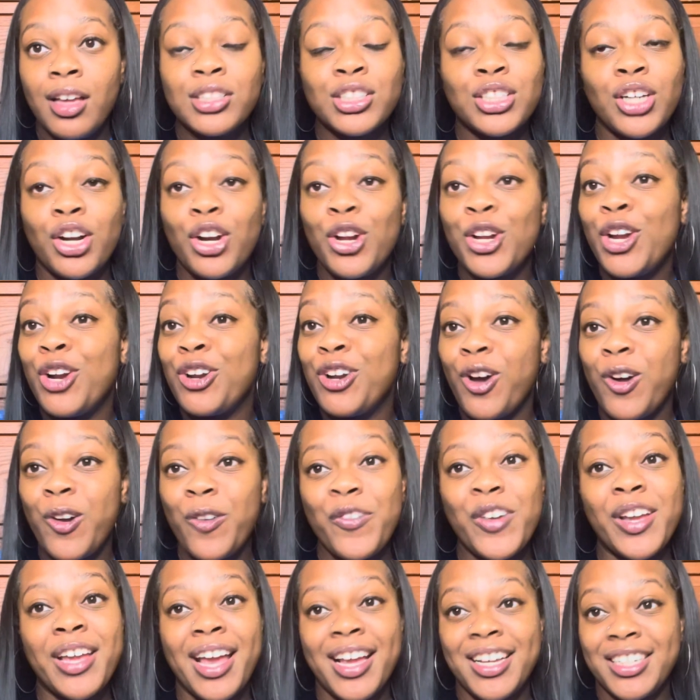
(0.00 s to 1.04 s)
Turn on your
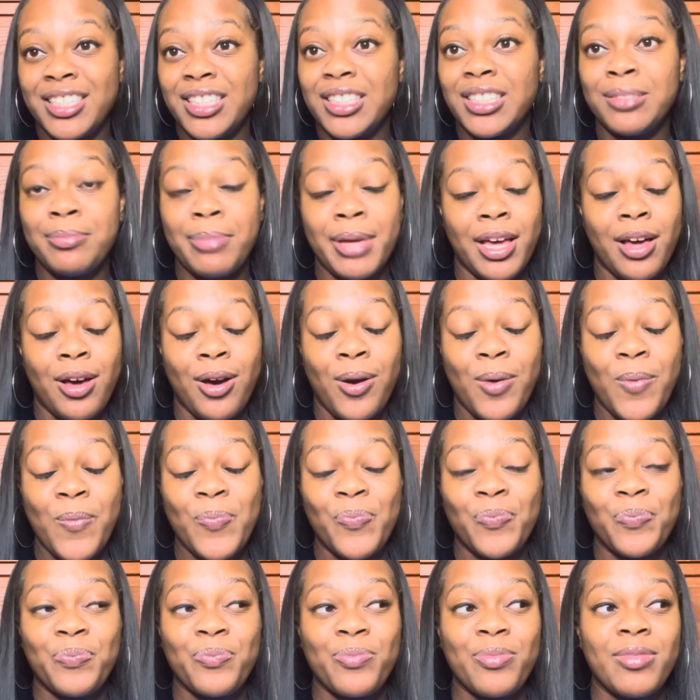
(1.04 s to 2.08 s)
notifications bell.
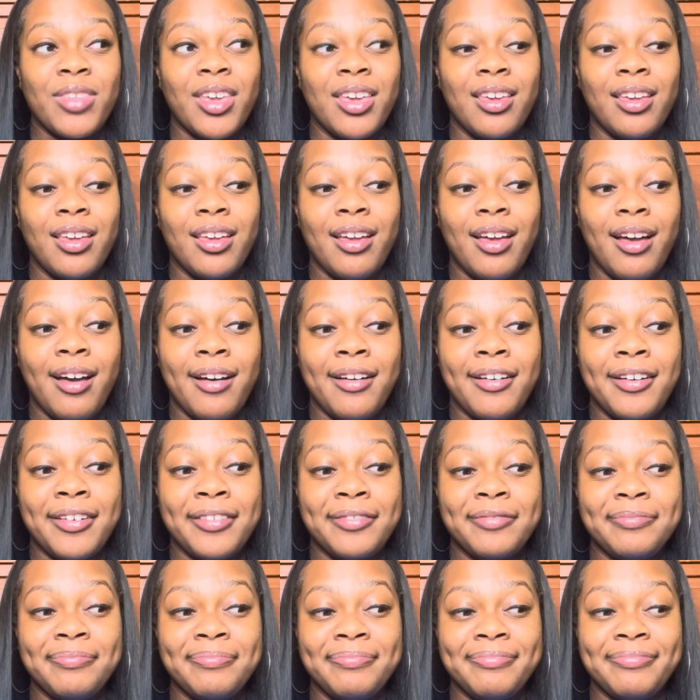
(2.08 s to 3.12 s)

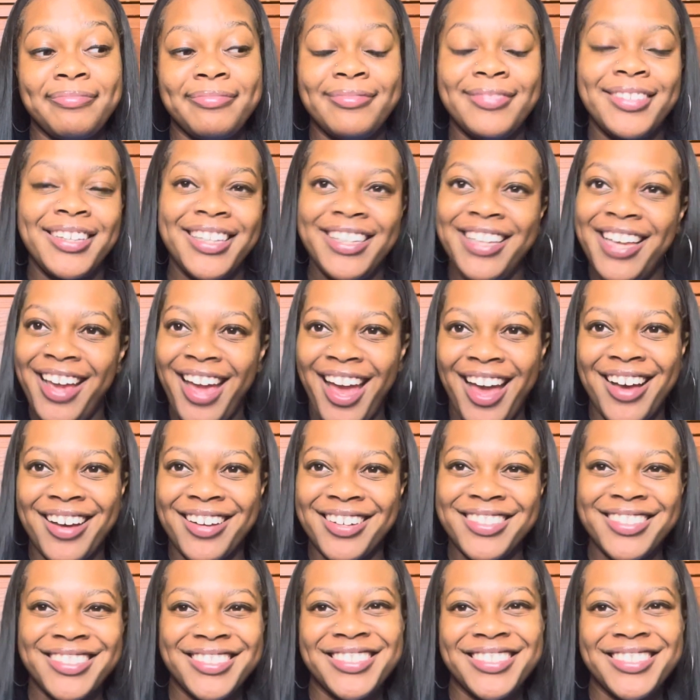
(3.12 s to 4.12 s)
Um, yeah.